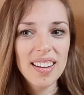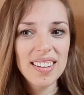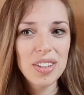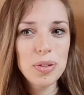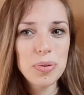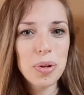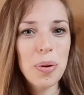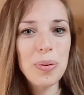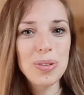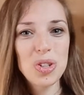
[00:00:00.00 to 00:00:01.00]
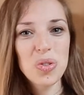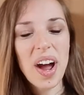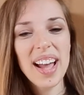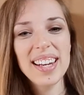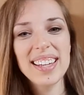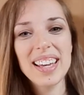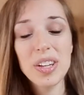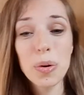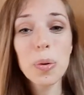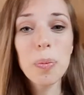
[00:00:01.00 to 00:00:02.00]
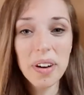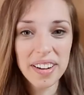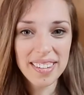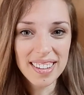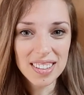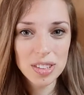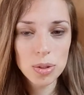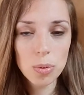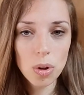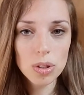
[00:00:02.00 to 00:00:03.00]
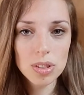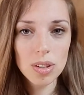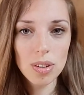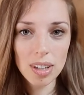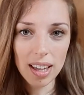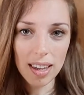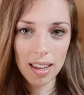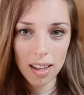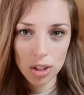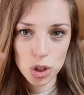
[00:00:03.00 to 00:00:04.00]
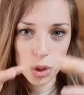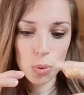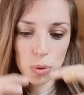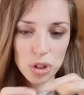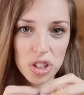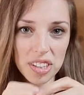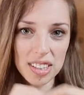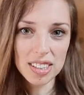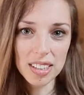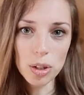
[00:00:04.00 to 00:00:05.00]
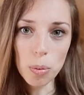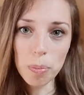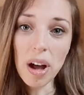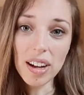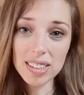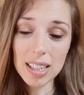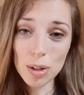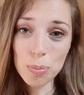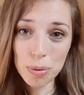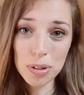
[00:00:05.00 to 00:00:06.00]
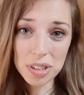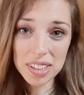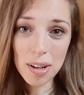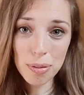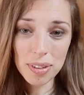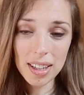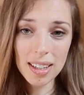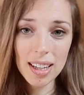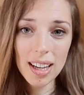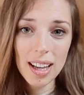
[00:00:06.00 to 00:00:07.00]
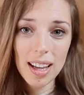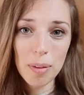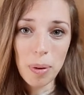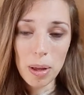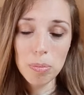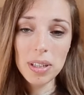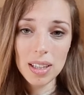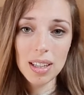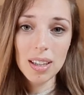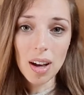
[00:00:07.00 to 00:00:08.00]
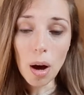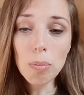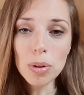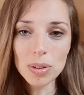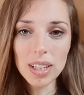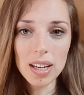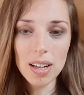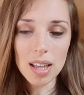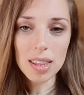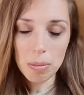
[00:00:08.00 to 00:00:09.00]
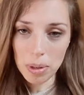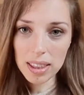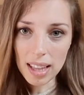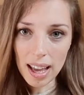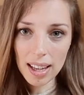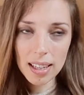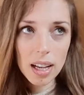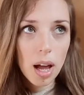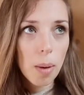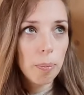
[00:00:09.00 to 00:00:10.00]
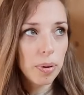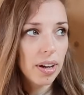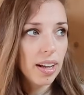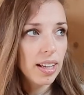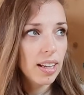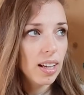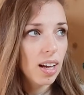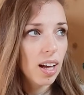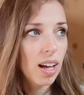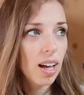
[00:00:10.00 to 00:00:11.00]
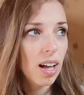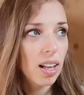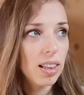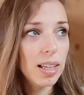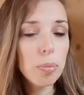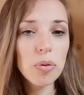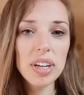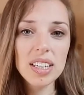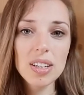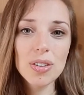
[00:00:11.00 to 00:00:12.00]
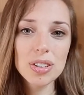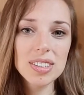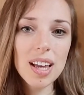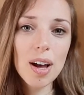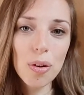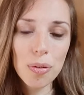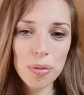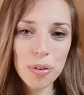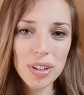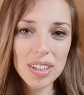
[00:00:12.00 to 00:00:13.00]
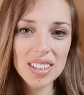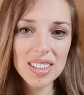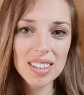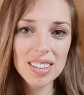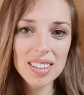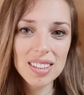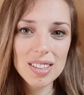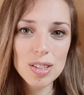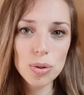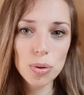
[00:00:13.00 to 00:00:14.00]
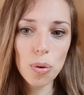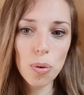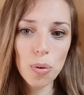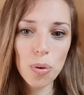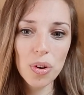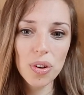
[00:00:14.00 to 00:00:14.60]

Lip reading: you don't try to get your partner to also like squish in this little box that you put yourself in by being humble and nothing but that, but liberating yourself to